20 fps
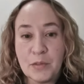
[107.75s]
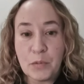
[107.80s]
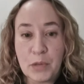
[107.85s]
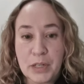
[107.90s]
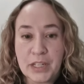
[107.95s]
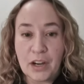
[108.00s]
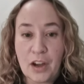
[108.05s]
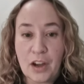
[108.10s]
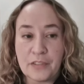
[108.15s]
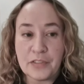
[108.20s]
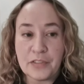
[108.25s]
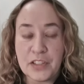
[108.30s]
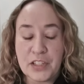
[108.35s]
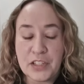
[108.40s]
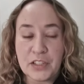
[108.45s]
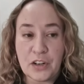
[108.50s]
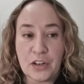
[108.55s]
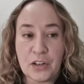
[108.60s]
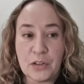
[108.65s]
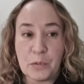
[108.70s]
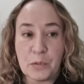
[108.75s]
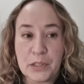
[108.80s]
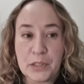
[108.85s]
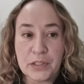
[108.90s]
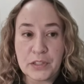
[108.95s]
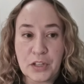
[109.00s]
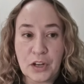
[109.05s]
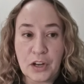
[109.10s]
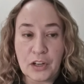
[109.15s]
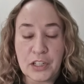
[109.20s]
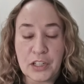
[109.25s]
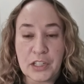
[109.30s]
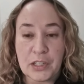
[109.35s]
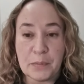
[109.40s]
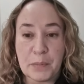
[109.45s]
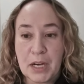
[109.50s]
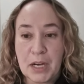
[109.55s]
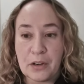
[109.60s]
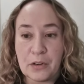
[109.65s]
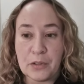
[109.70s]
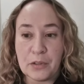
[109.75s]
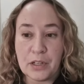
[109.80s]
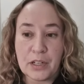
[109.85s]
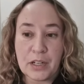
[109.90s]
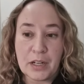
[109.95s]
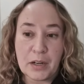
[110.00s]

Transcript: We often start with talking about